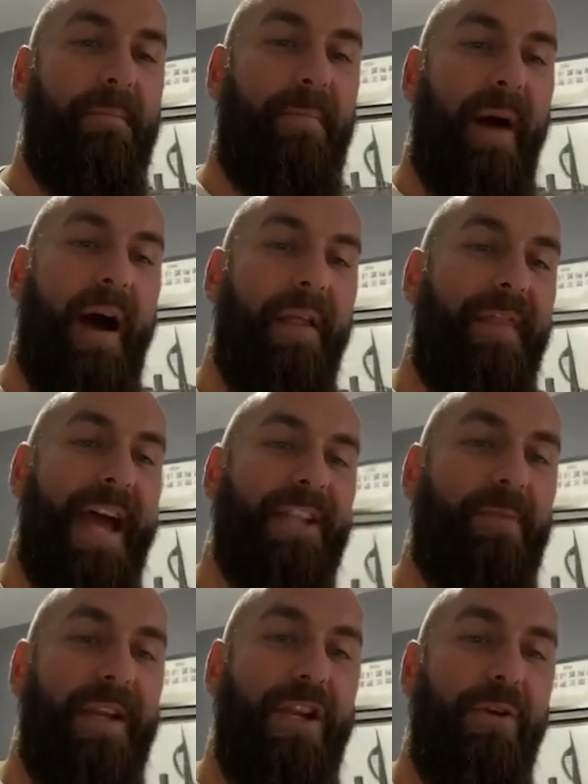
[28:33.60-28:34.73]
but
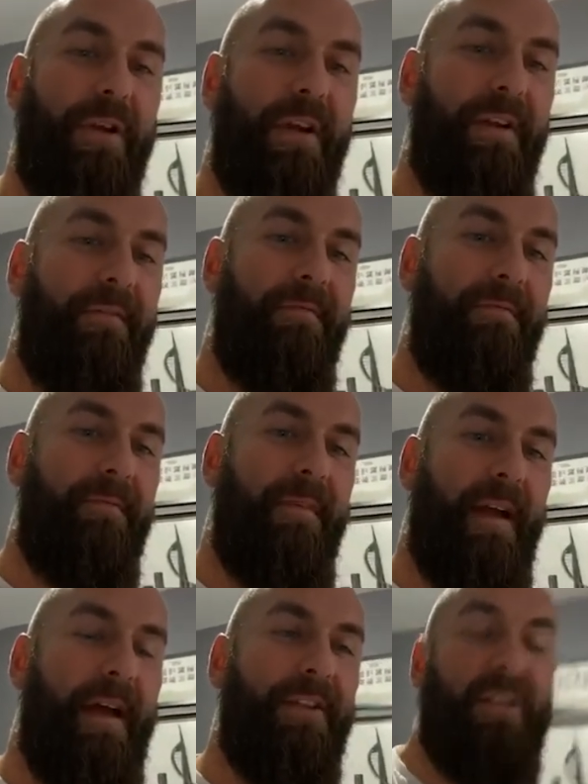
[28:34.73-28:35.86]
that's when you can.
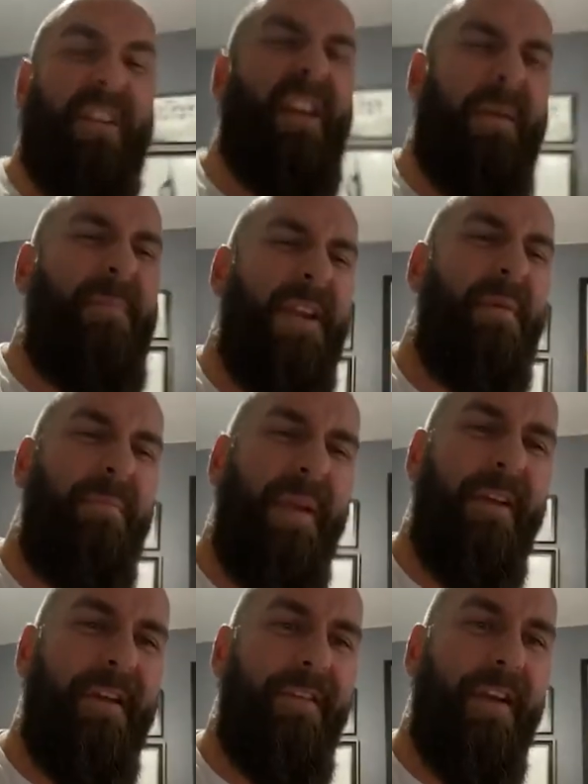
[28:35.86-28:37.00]
Uh, so it's like a minimum
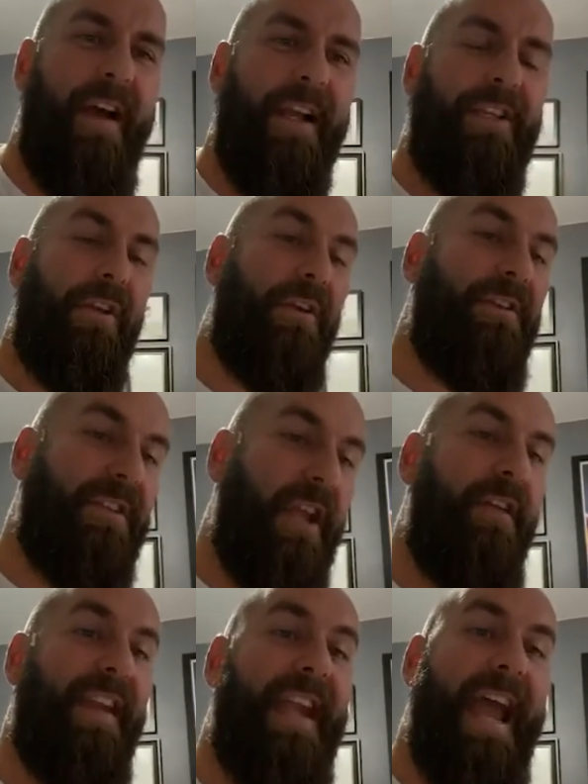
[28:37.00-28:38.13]
period, if you like. So you can
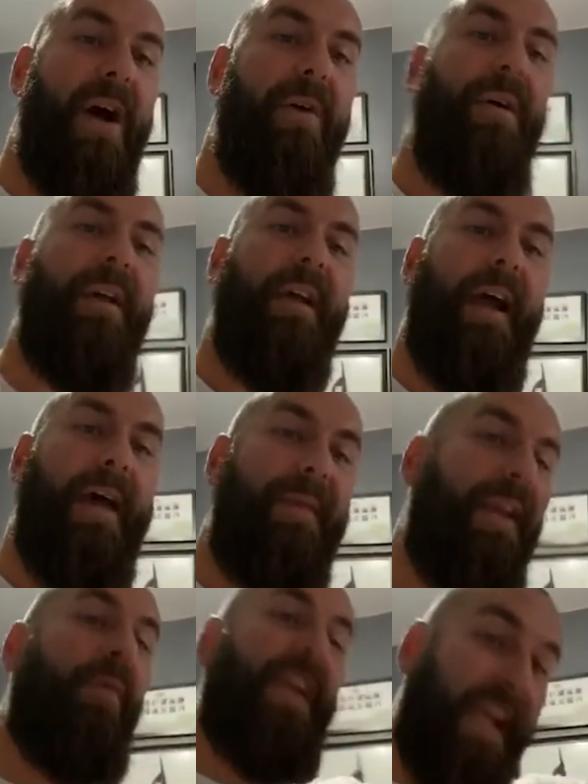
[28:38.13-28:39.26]
serve it now, and then
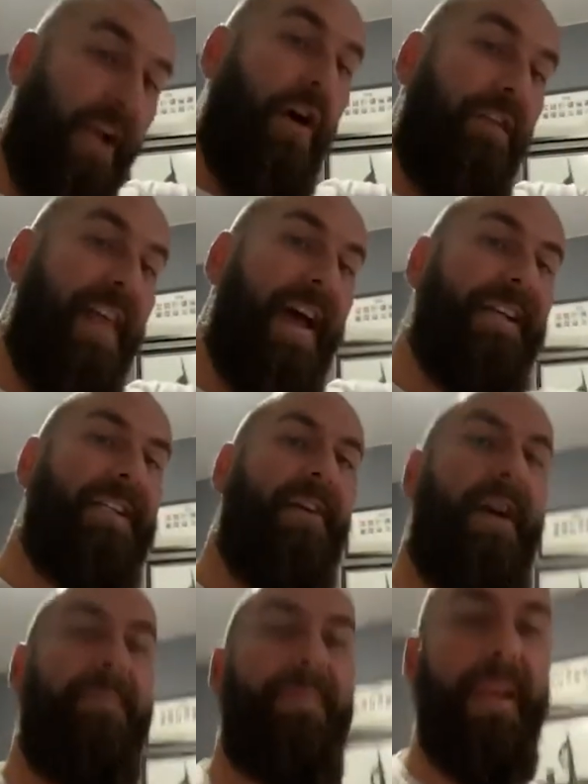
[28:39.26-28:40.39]
it will kick off at that
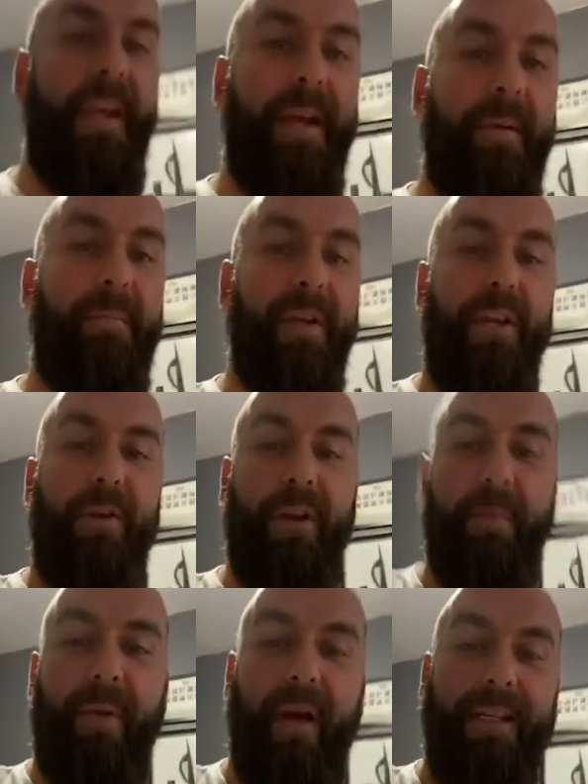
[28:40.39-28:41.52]
time. But you can
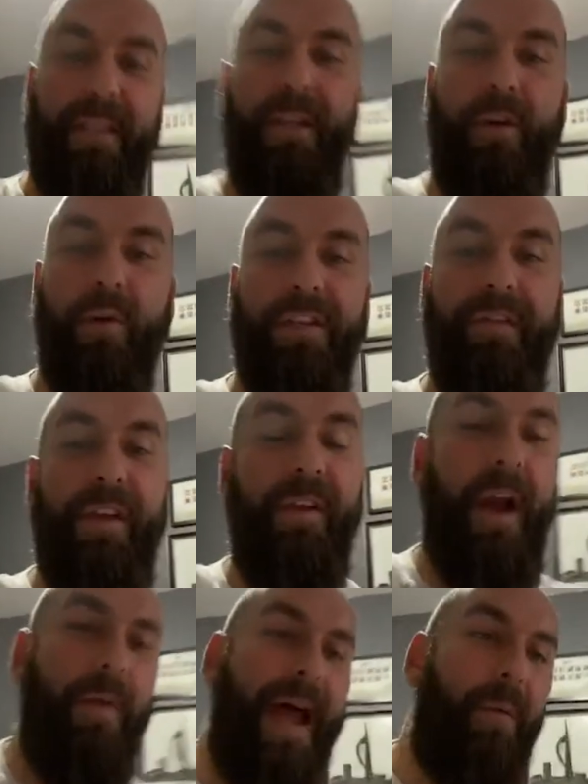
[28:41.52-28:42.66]
apply to the courts if you can
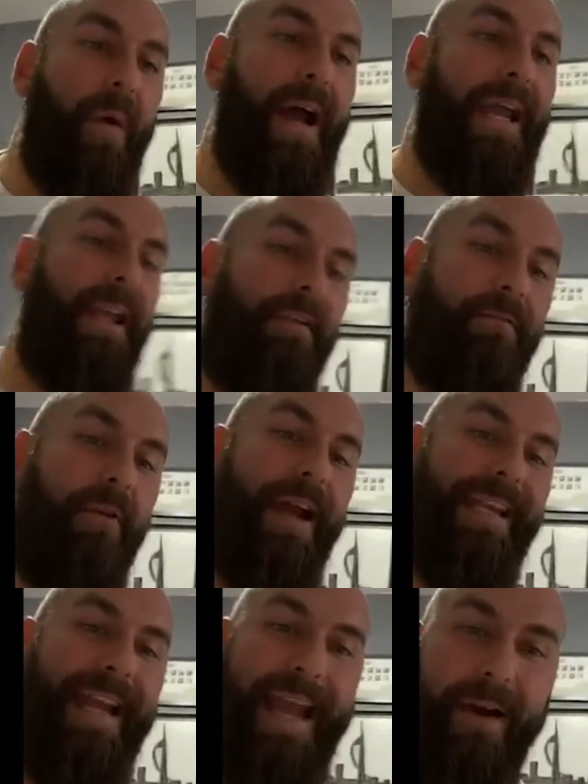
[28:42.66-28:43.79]
go that way
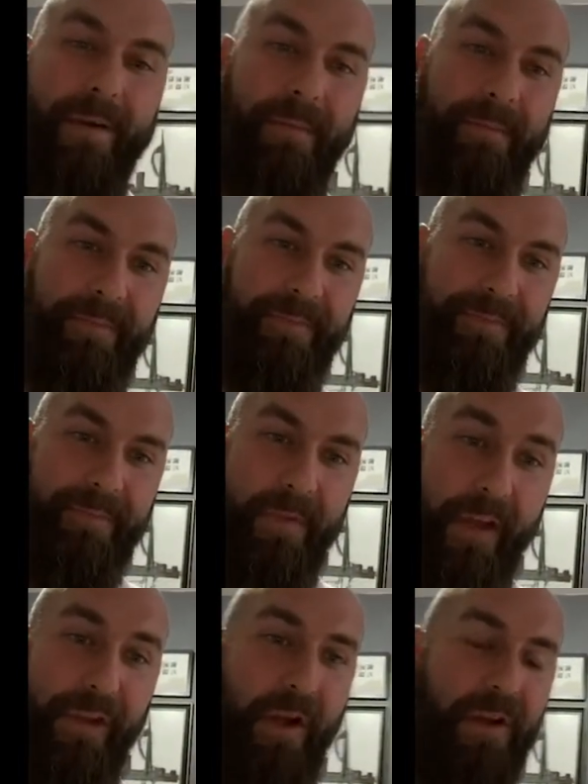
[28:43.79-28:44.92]
right now.
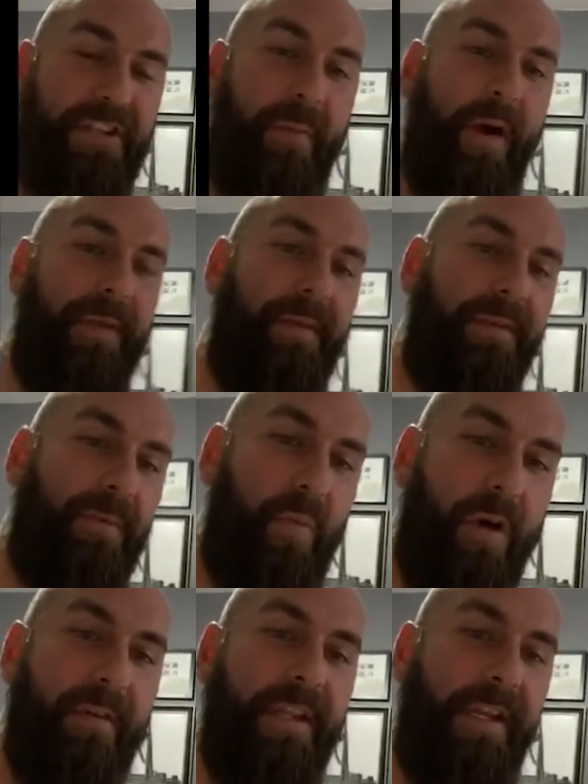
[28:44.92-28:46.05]
Have you got someone,
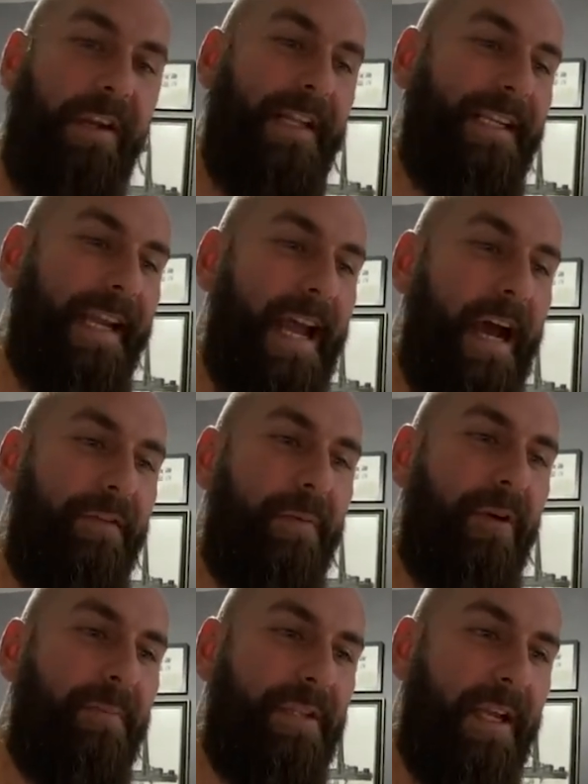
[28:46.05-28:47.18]
Warren, that you need to get out of your
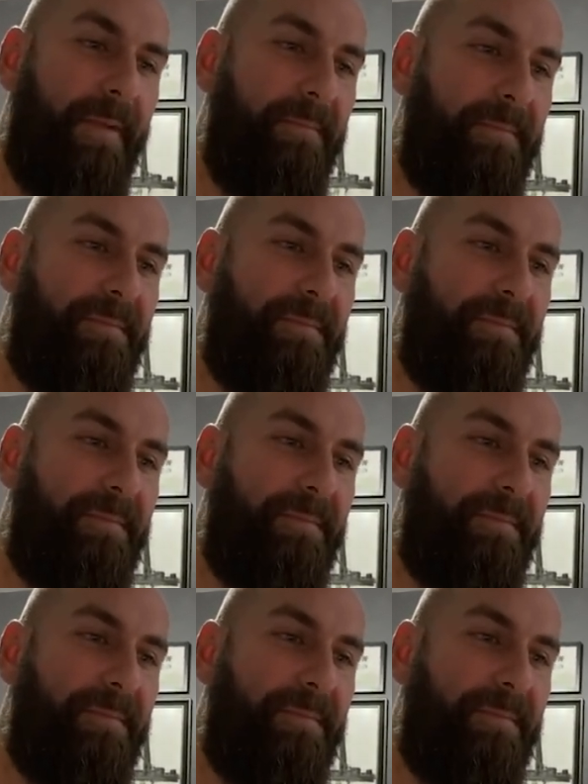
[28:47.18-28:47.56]
property?